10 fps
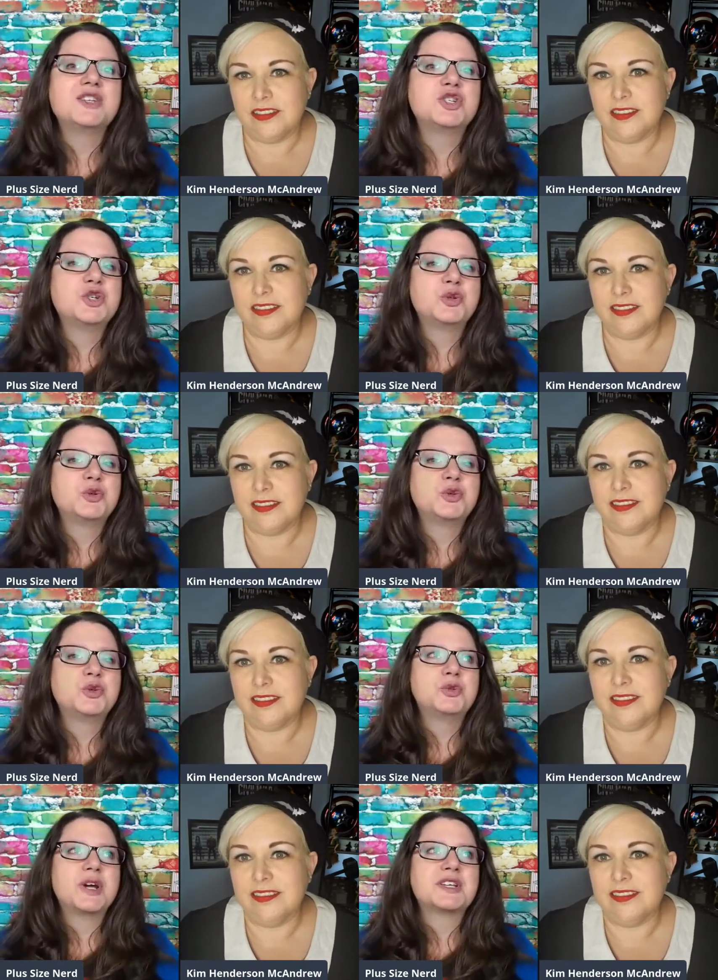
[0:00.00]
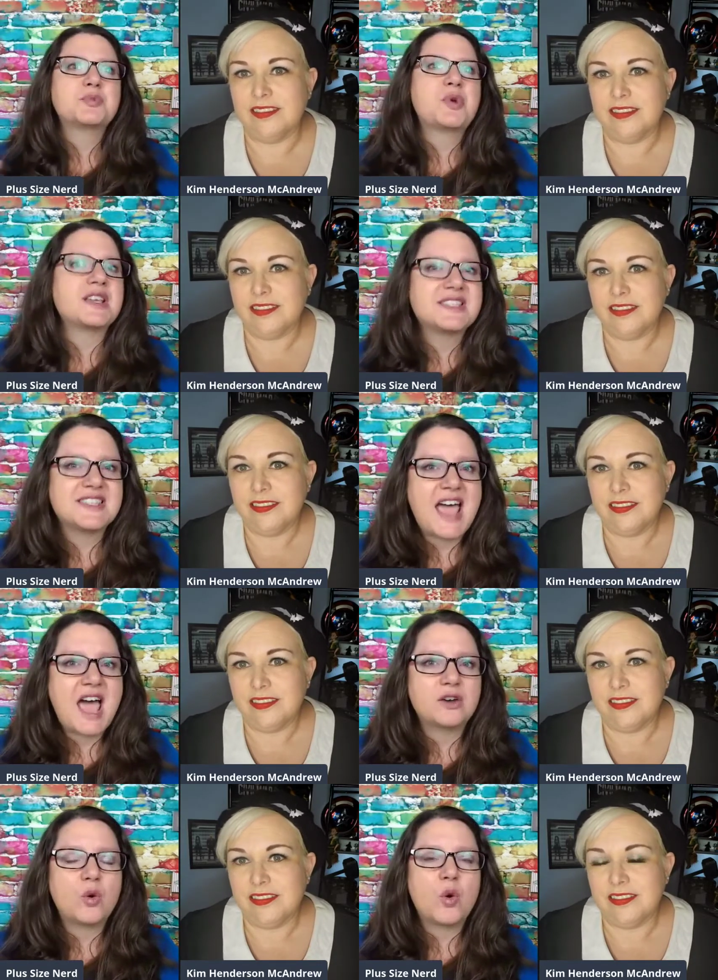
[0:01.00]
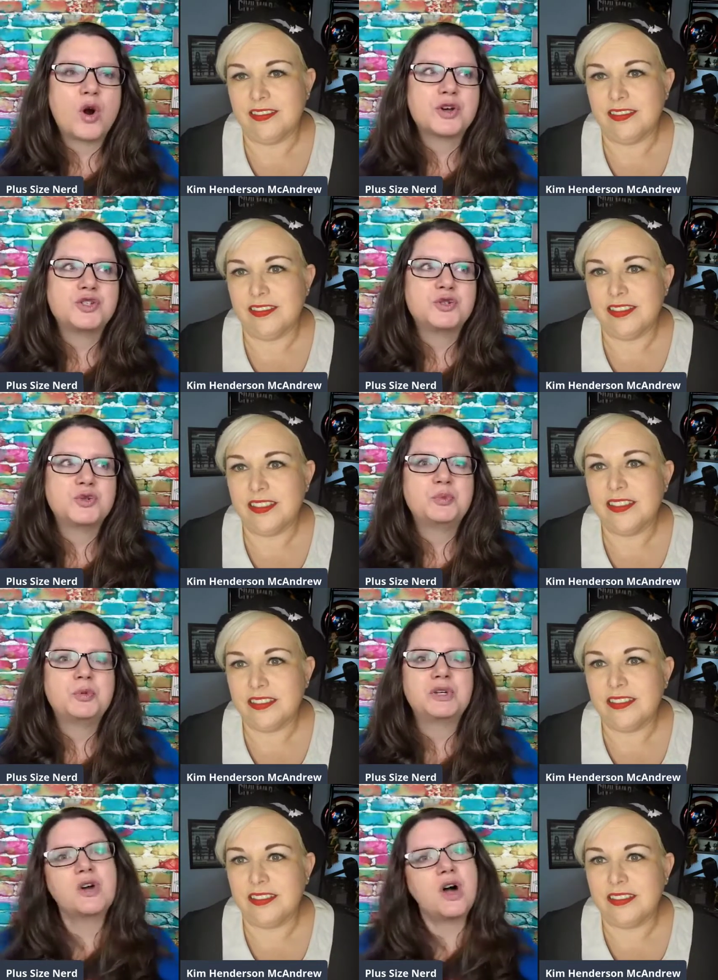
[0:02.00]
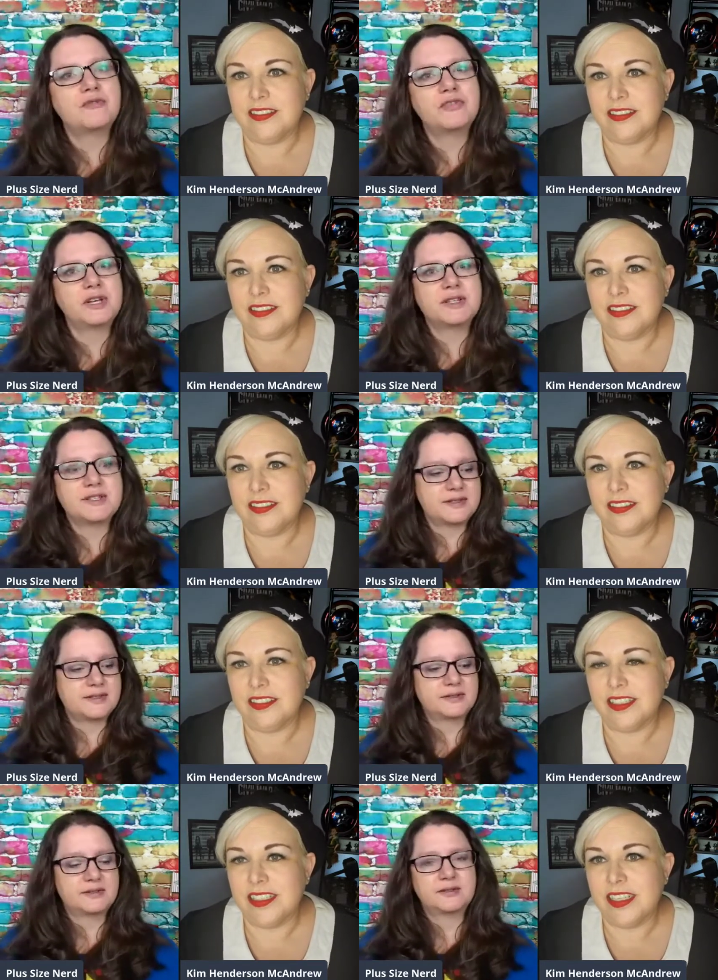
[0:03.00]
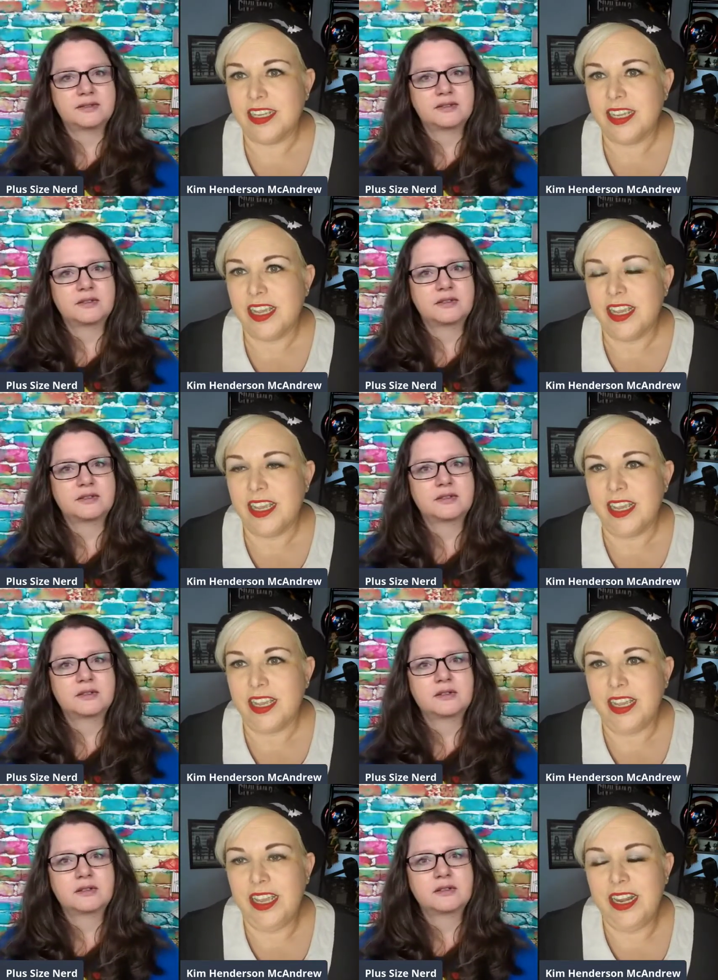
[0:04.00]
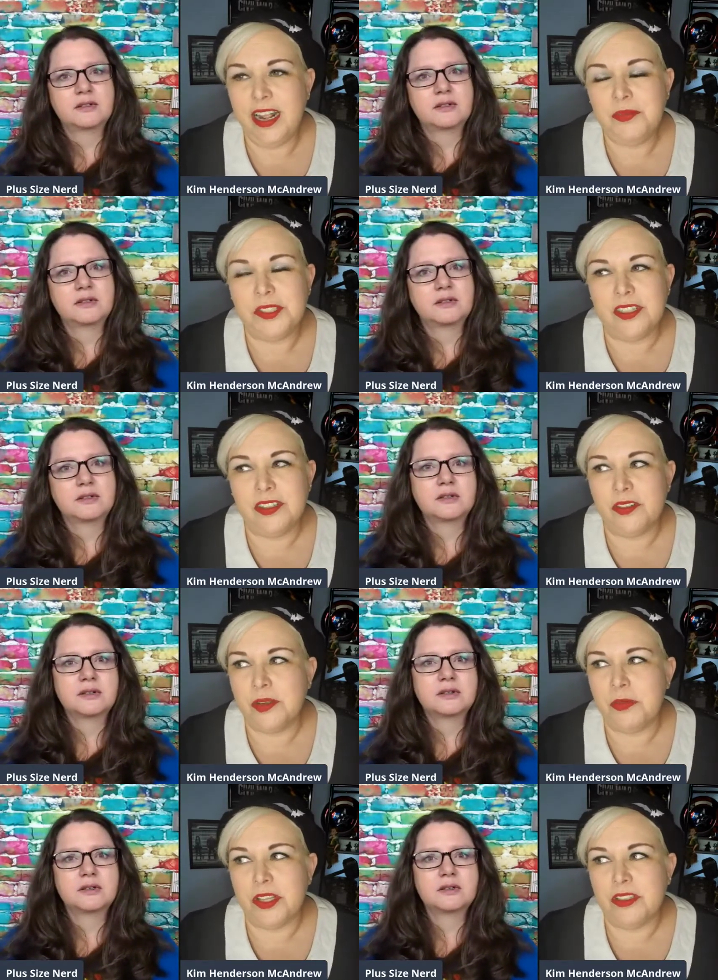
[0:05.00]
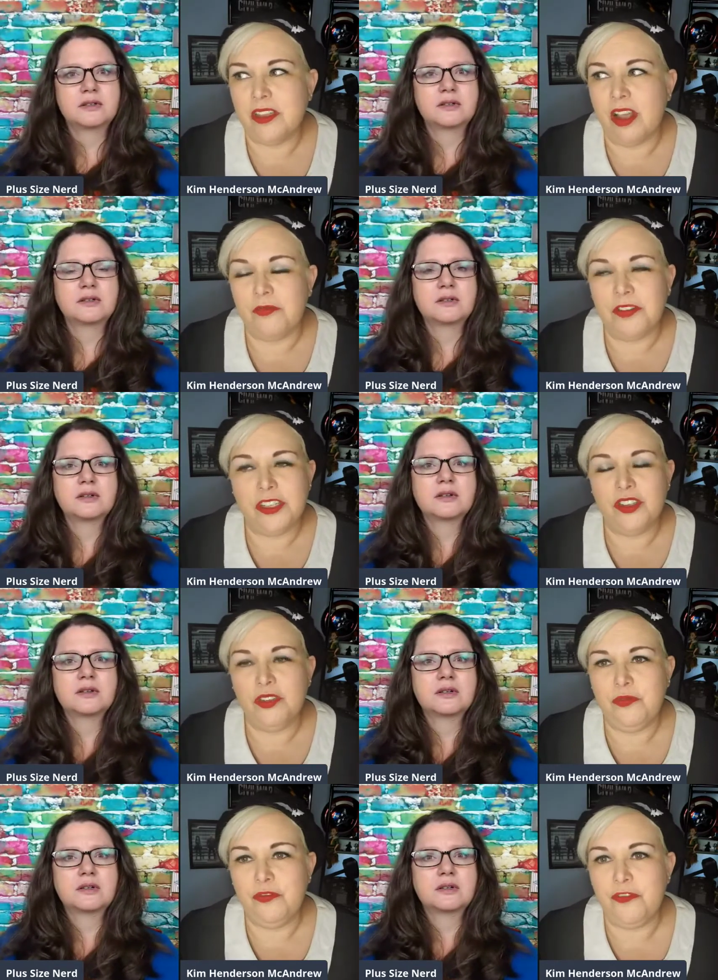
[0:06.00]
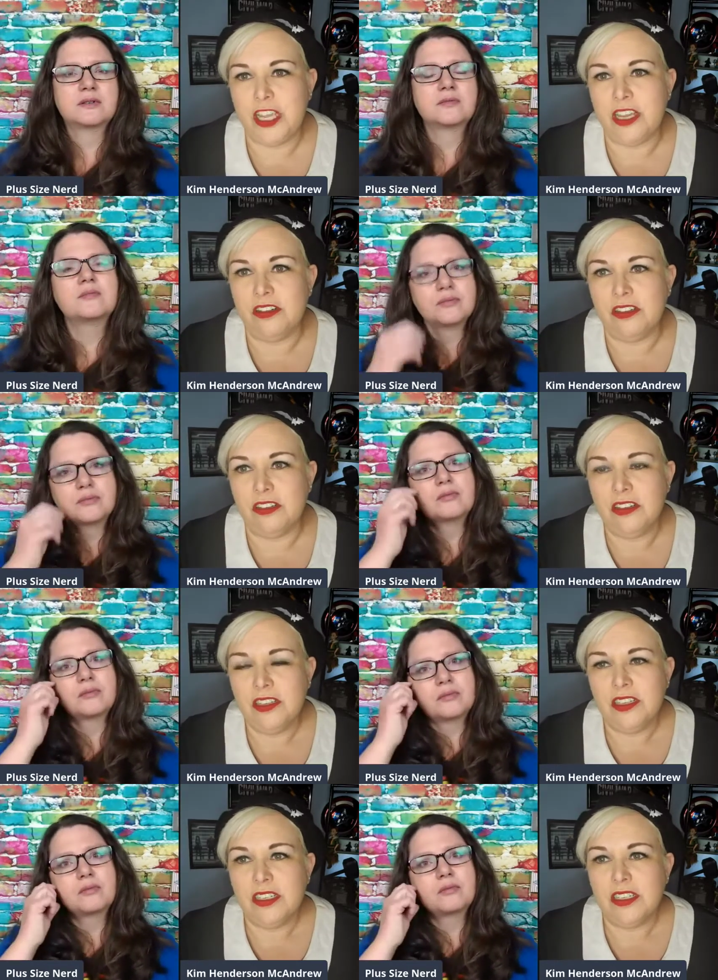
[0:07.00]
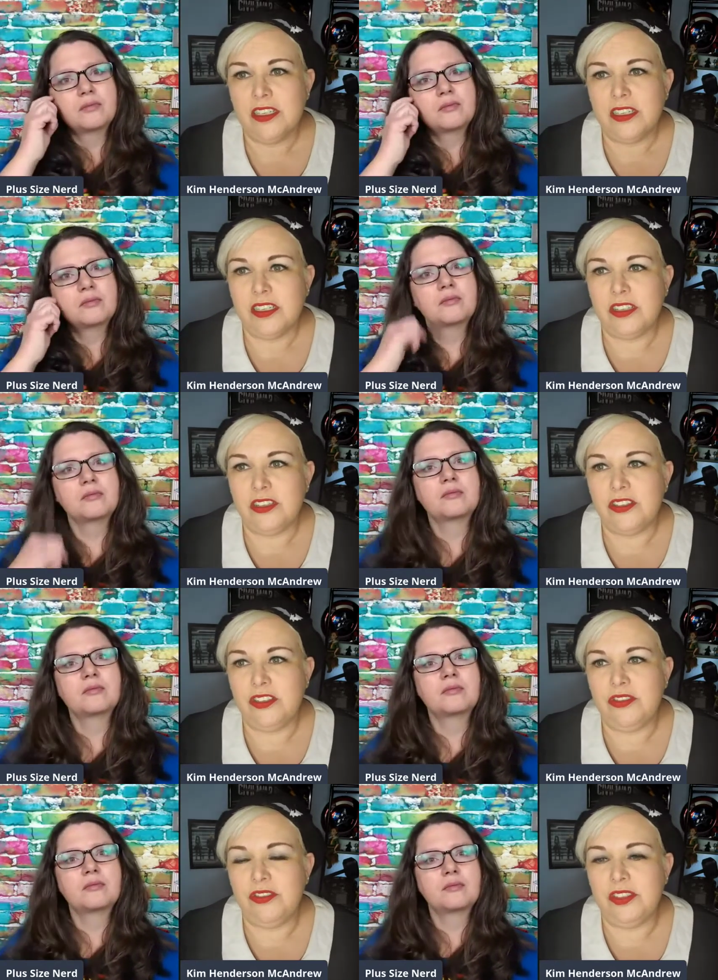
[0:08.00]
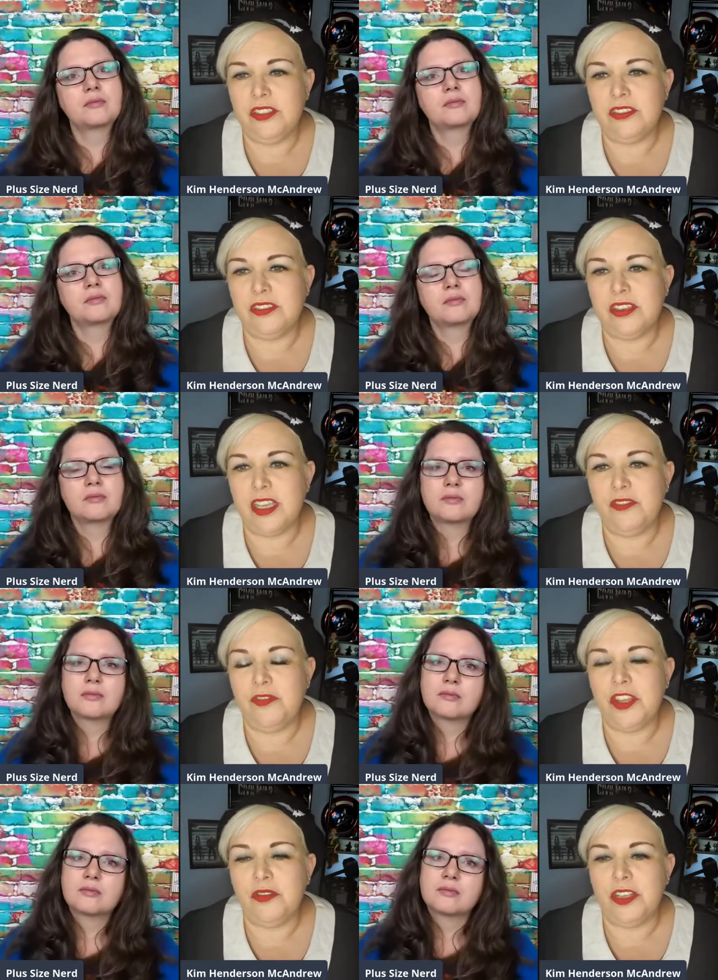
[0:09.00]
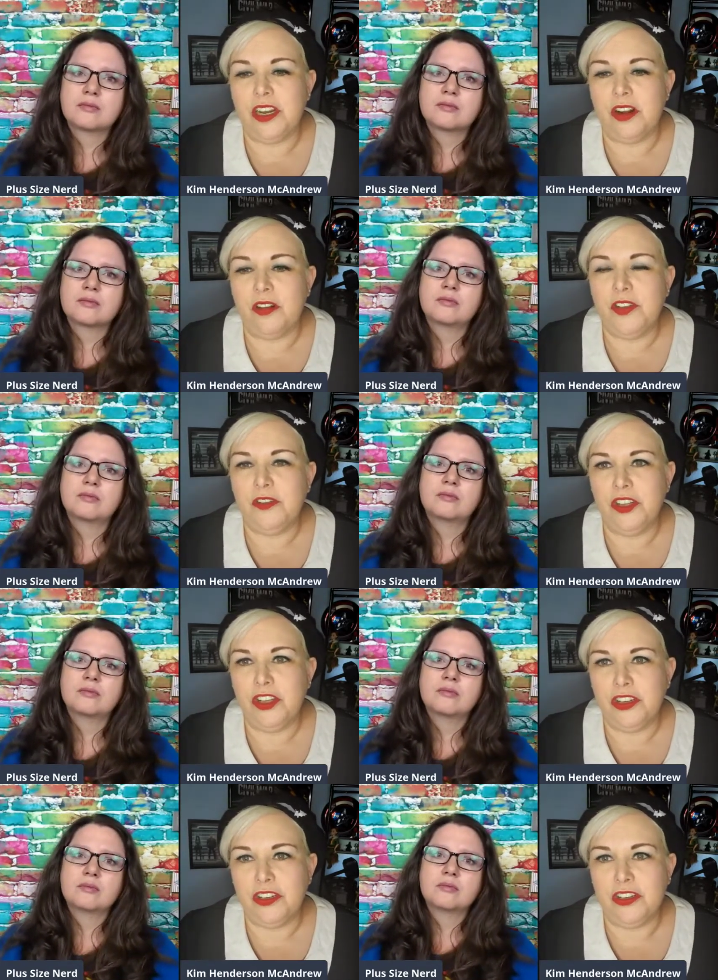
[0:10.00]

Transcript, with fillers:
Speaker 1: to express that or to build confidence. It absolutely
Speaker 2: builds confidence. You feel, you just, if you, you know, if you look